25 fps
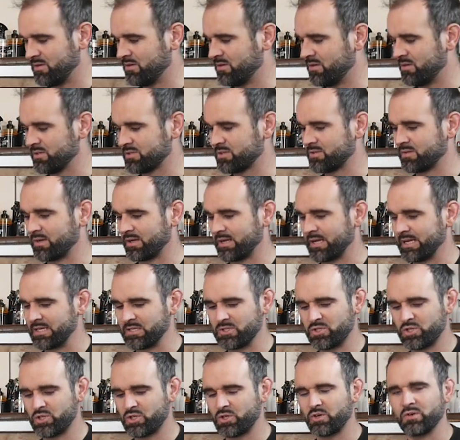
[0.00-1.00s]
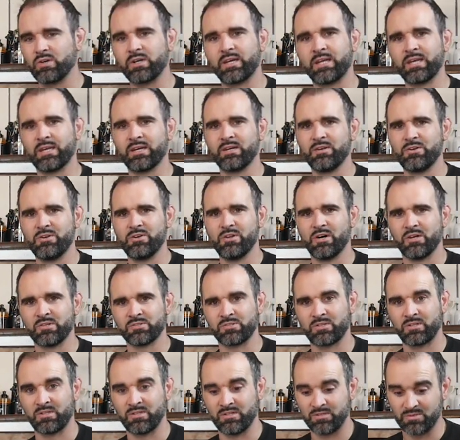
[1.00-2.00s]
chunkier
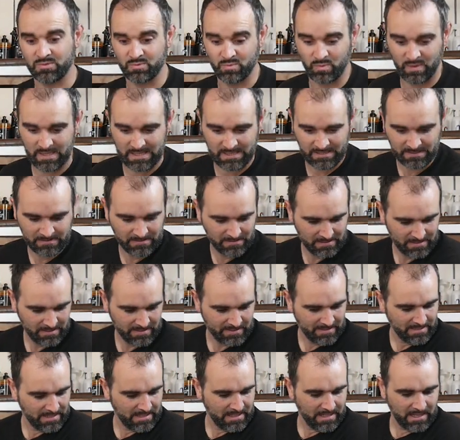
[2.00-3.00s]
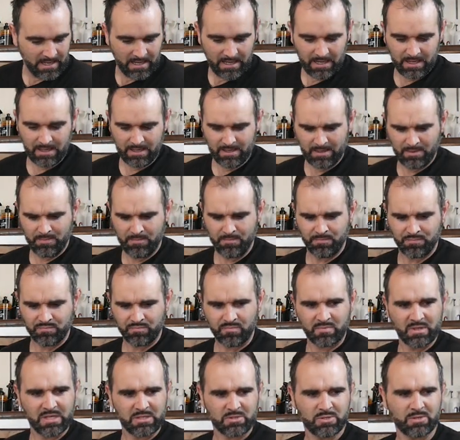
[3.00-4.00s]
nozzle as well.
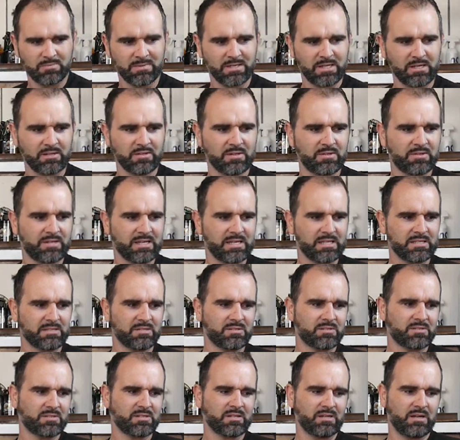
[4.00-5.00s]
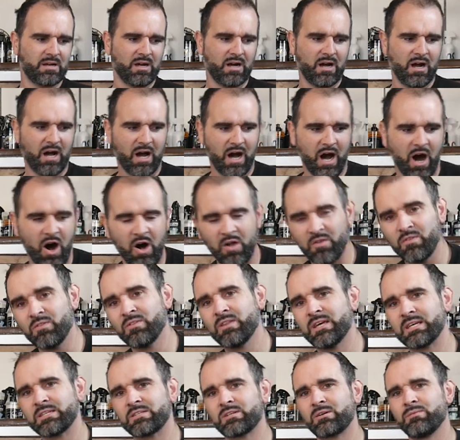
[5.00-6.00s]
Some of the other things on
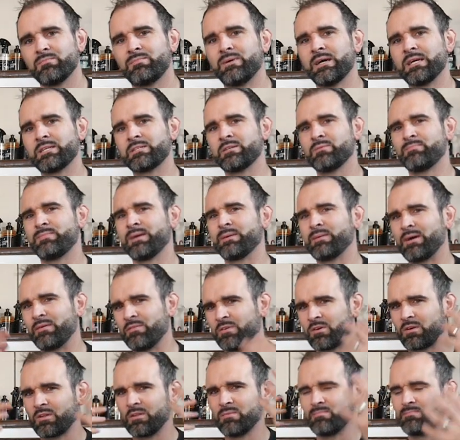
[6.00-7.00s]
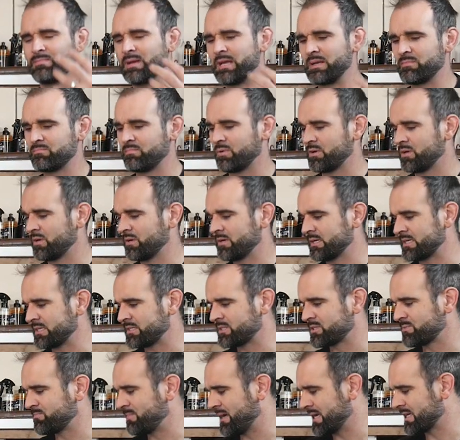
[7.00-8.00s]
this compared to the big one, I've not got the big boy
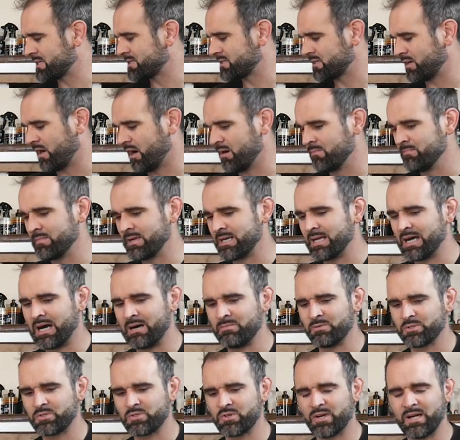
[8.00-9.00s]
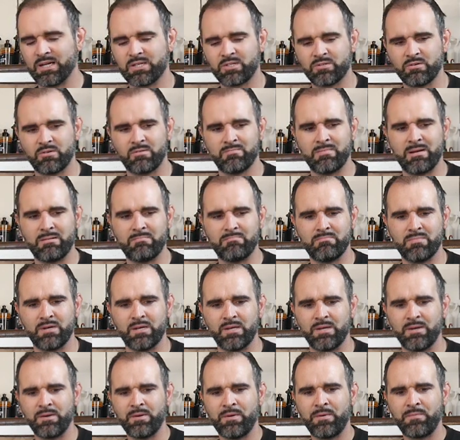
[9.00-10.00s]
specs on me now, but trying to
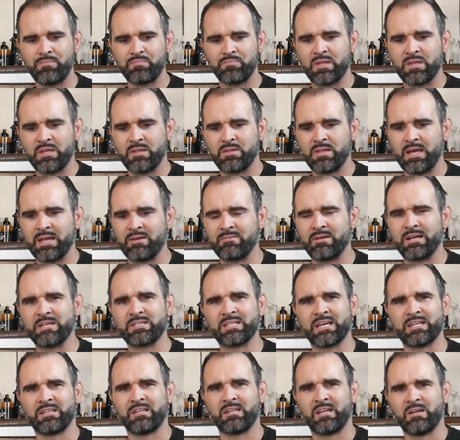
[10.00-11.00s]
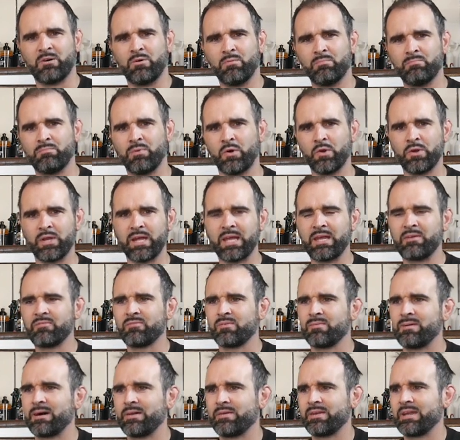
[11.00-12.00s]
remember, they range, they had a little buddy
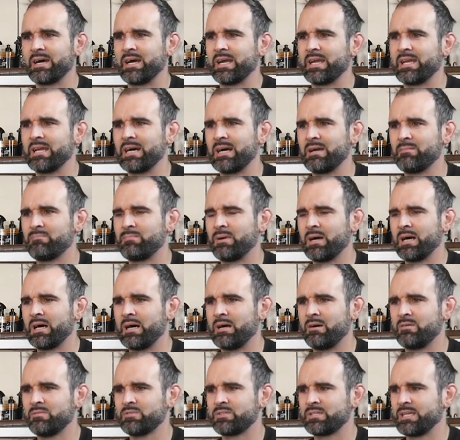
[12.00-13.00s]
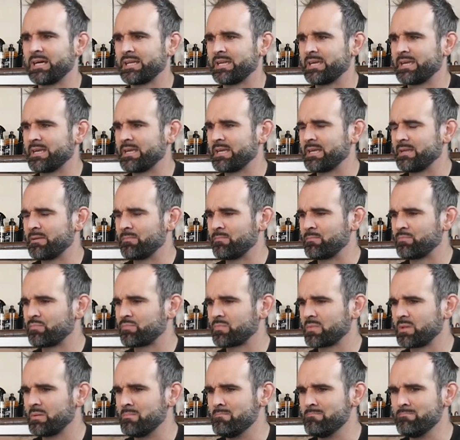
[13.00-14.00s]
for about £99. They had a
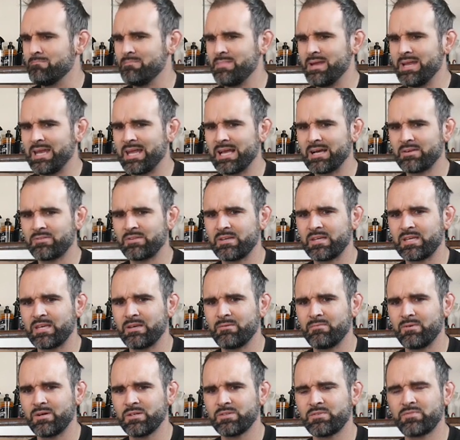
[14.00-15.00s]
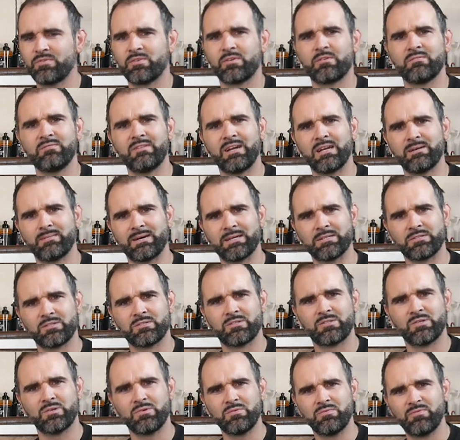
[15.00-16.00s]
mini, I think it was, for around about
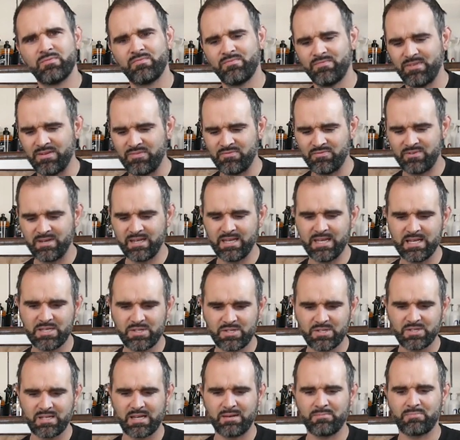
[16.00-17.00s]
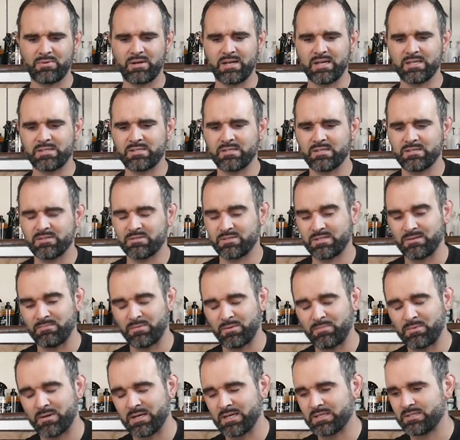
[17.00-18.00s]
250-ish, same price,
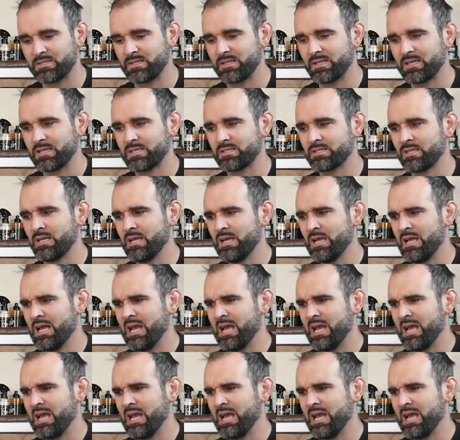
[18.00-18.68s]
similar price to this.